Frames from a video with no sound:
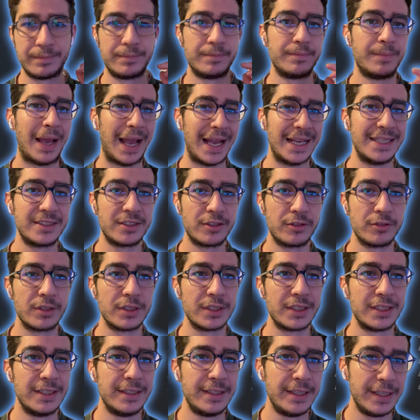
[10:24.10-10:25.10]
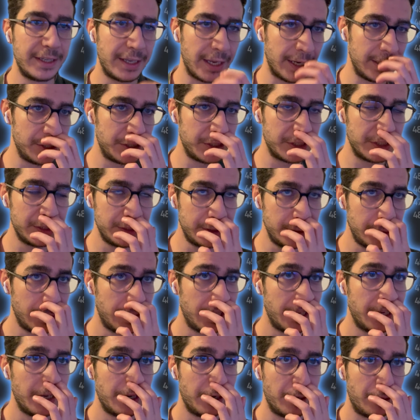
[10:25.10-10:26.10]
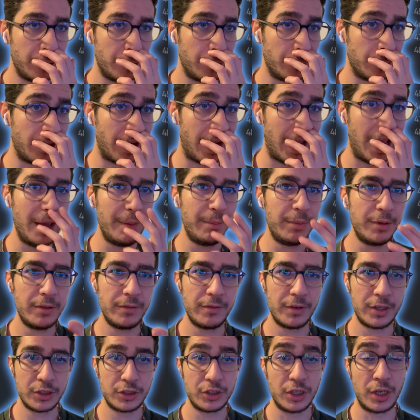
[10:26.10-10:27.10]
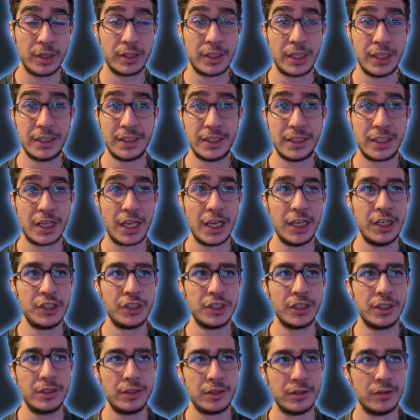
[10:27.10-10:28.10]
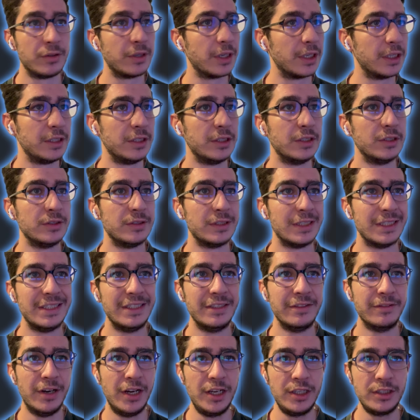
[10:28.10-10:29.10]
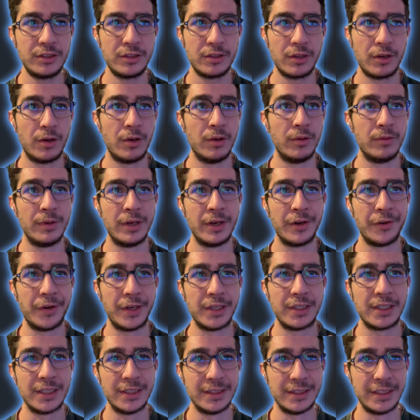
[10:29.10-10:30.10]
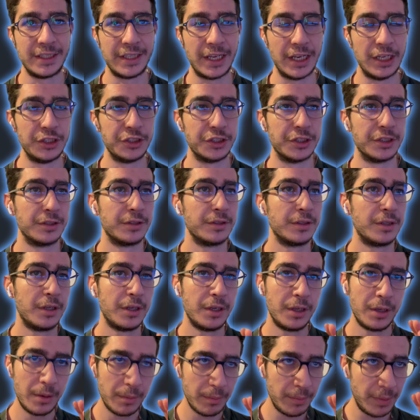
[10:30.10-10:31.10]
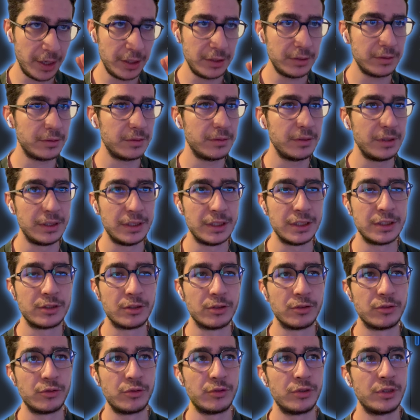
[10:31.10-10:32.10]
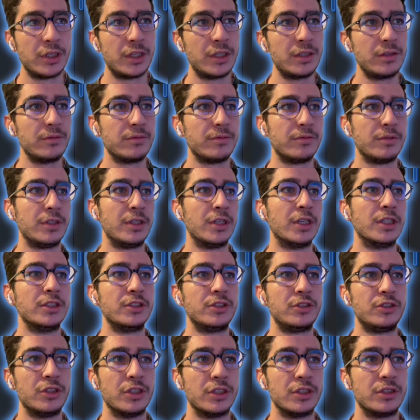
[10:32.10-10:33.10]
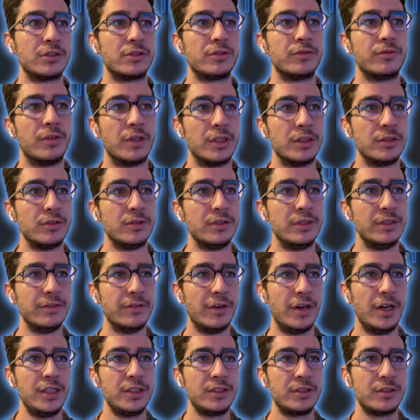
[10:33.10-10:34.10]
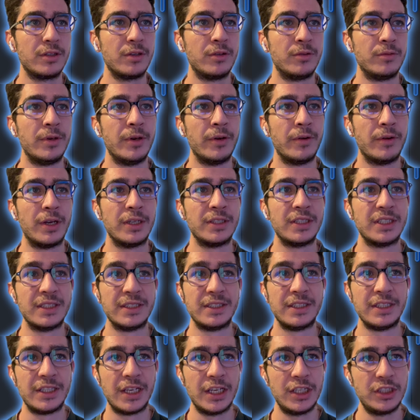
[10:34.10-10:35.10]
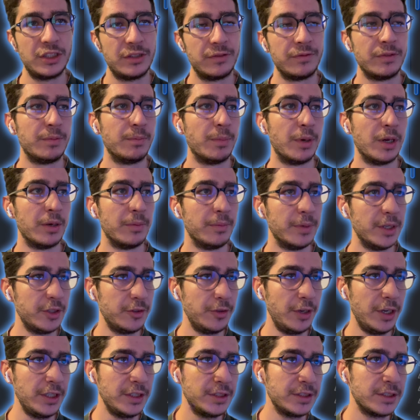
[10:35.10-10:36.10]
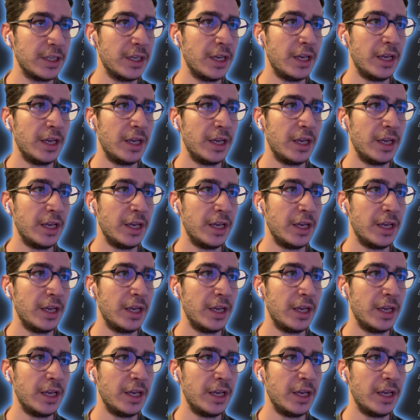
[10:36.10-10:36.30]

passcode authentication or Apple Watch authentication, you can use the device owner authentication. But in this tutorial, you guys just want to device owner authentication with biometrics